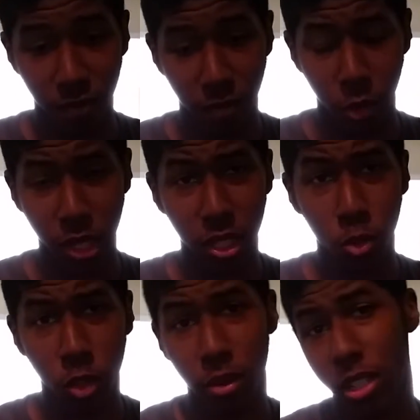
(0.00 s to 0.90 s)
I was actually more
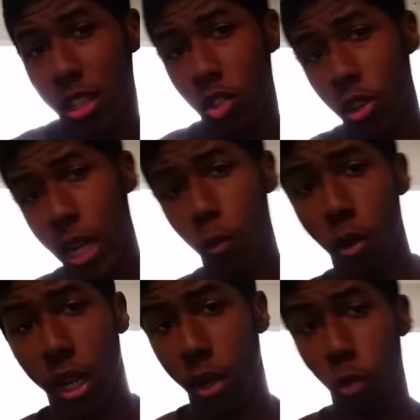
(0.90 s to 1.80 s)
surprised he didn't try and
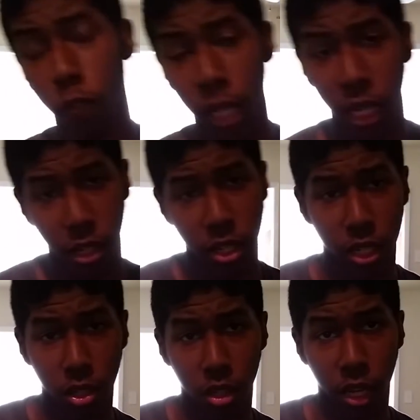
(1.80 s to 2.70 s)
run in with Flying C
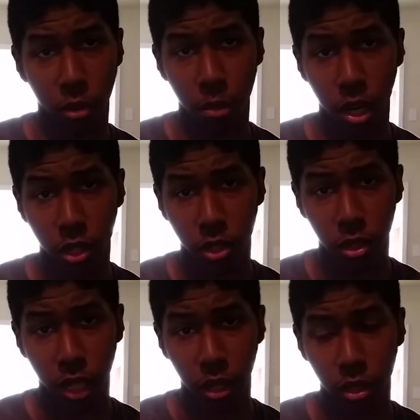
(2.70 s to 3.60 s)
to, like, a monster.
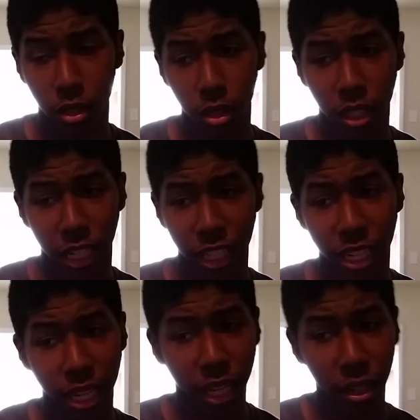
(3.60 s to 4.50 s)
Like, I think
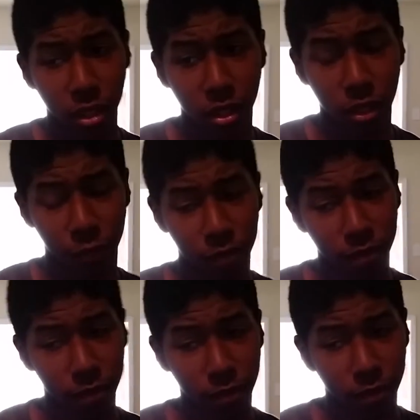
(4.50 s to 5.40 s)
I had I
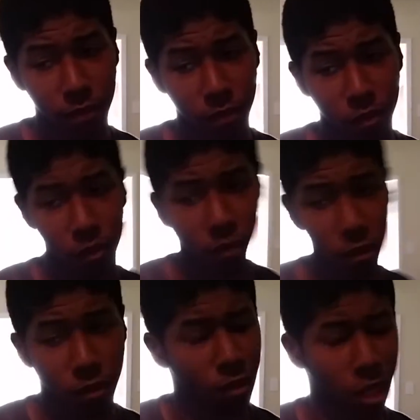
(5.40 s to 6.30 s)

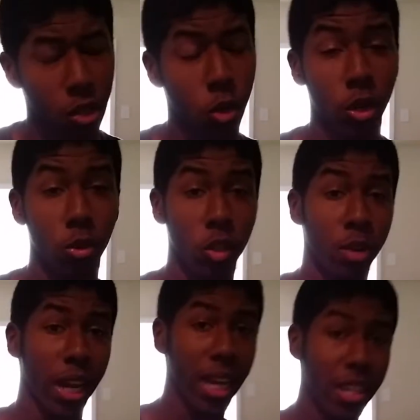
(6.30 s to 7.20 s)
don't know what it was,
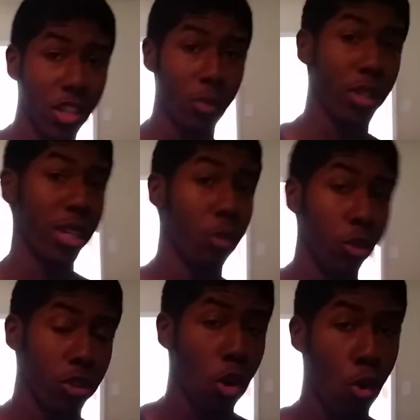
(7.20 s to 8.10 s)
but I had something that
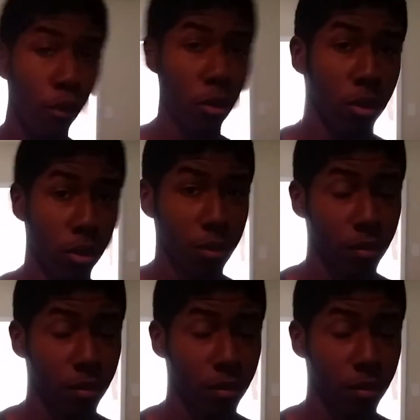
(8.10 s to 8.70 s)
was over,